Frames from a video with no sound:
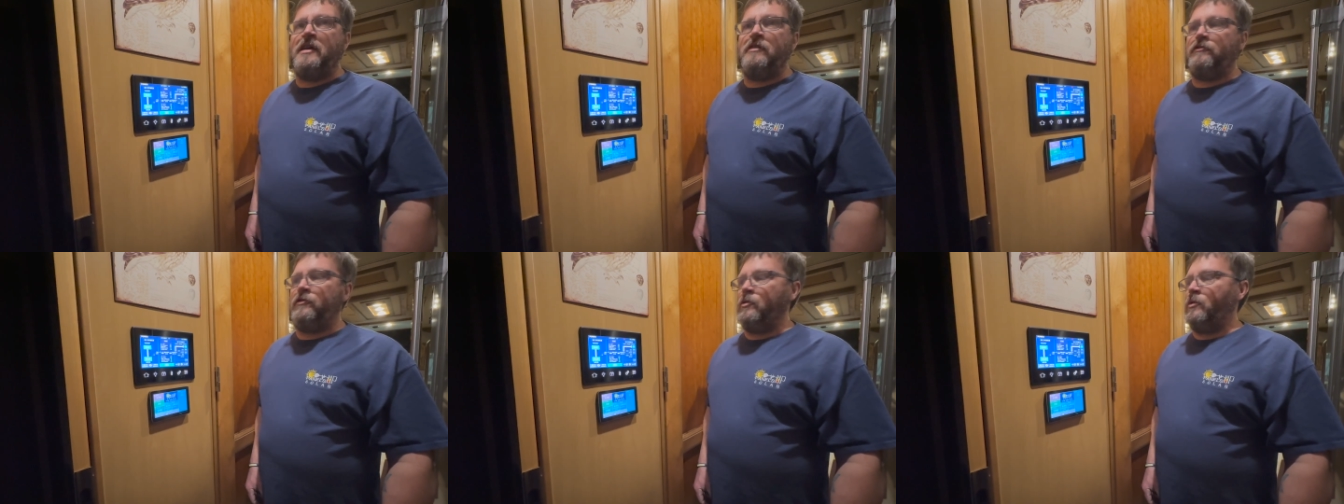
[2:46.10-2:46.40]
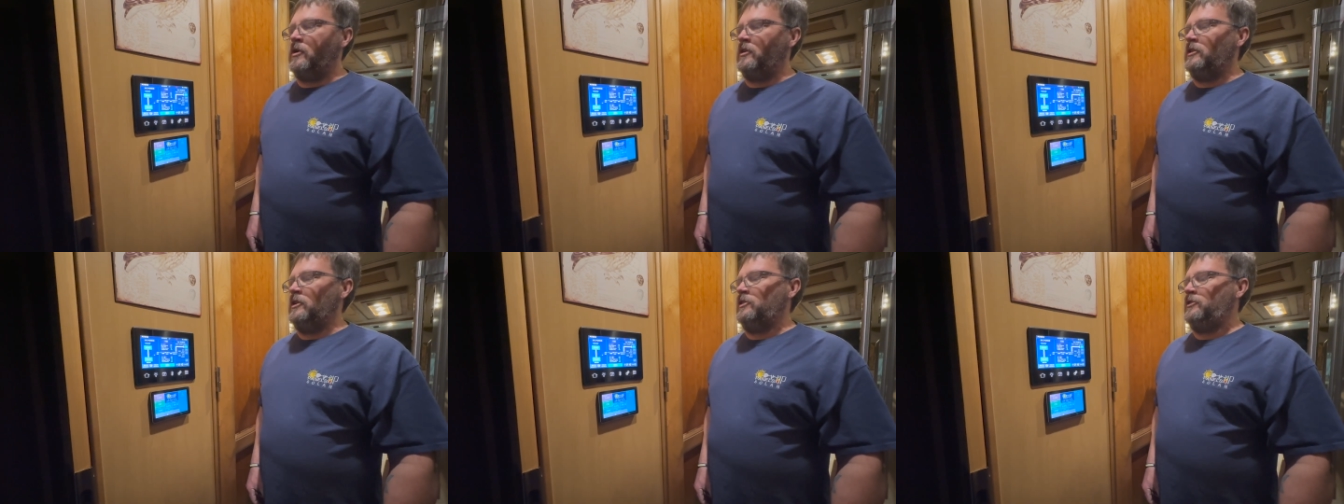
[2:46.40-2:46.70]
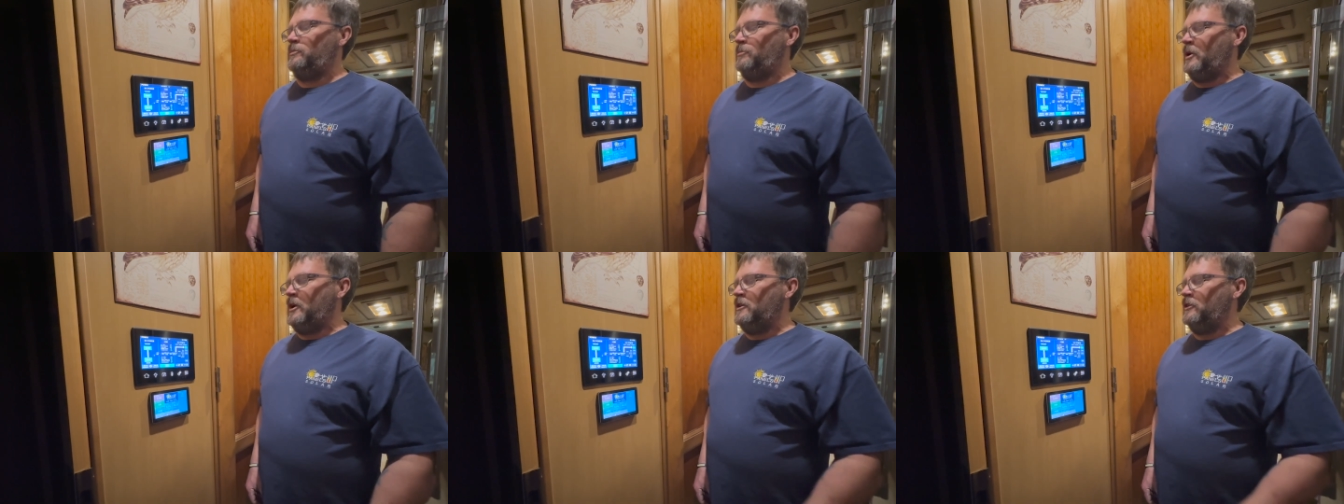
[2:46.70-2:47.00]
for the
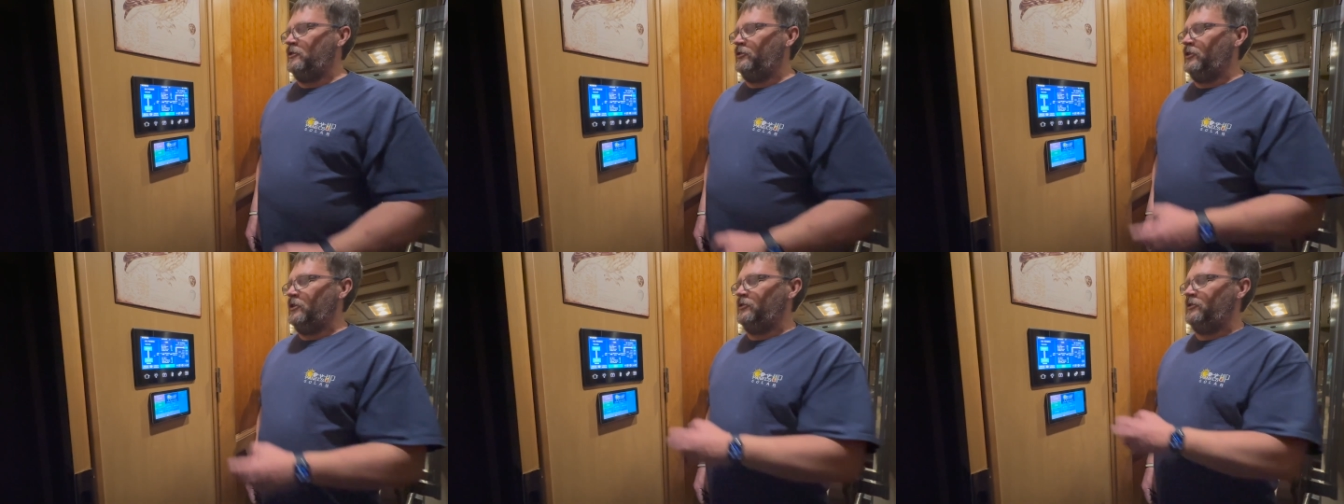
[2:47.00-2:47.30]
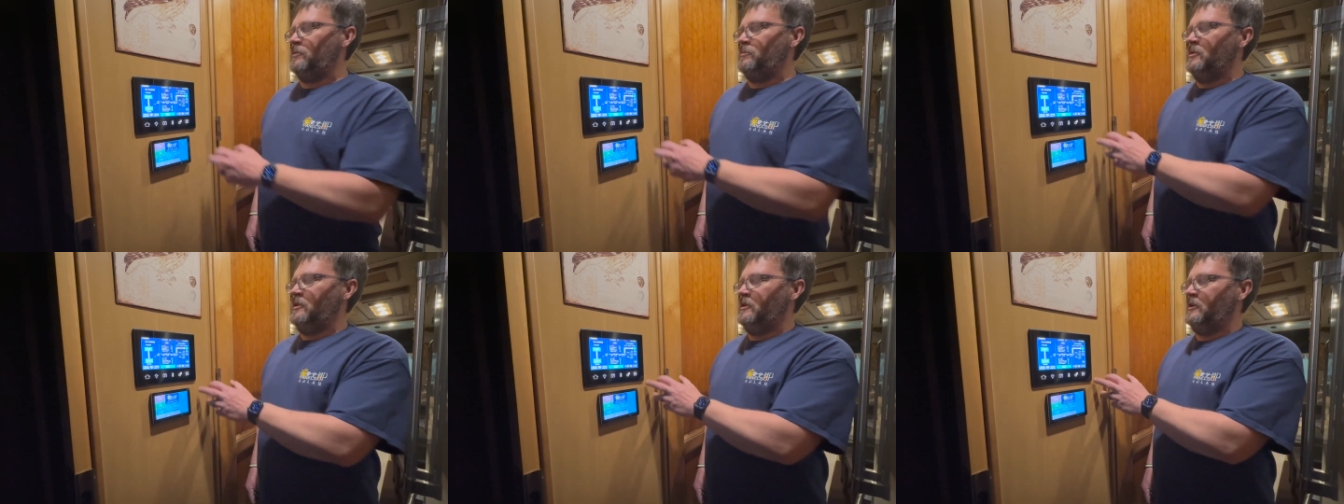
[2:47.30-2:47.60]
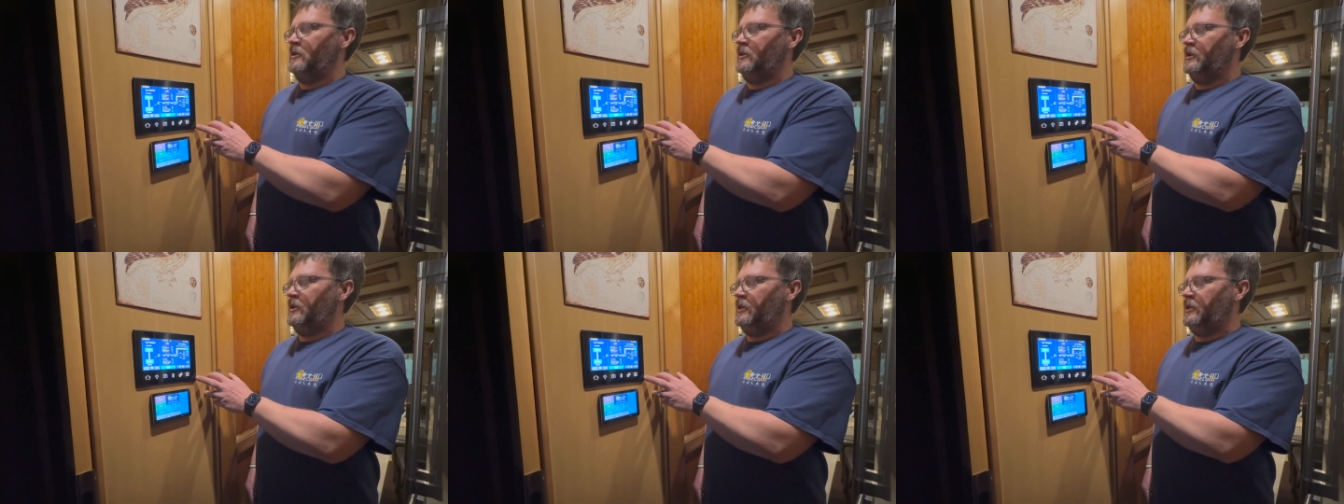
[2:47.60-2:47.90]
Spyder system
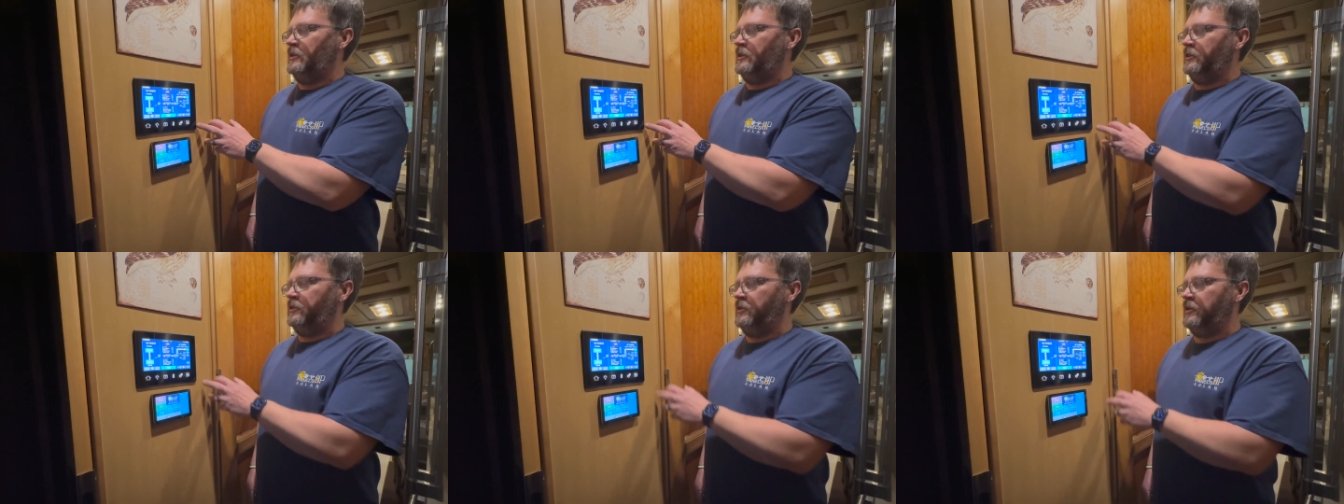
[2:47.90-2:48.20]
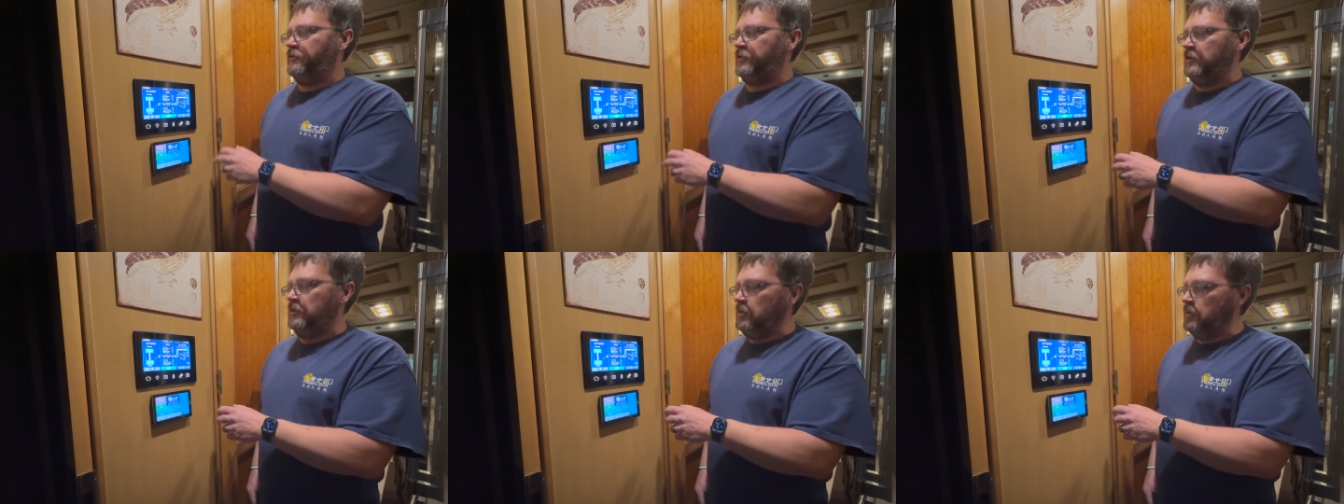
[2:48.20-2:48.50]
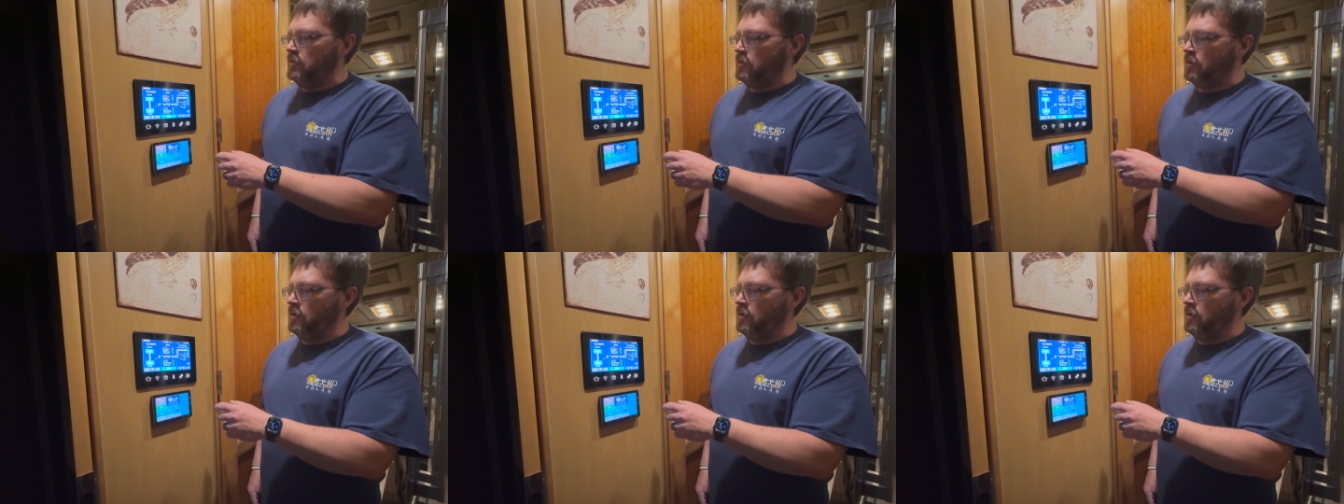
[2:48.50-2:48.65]
in the Tiffin,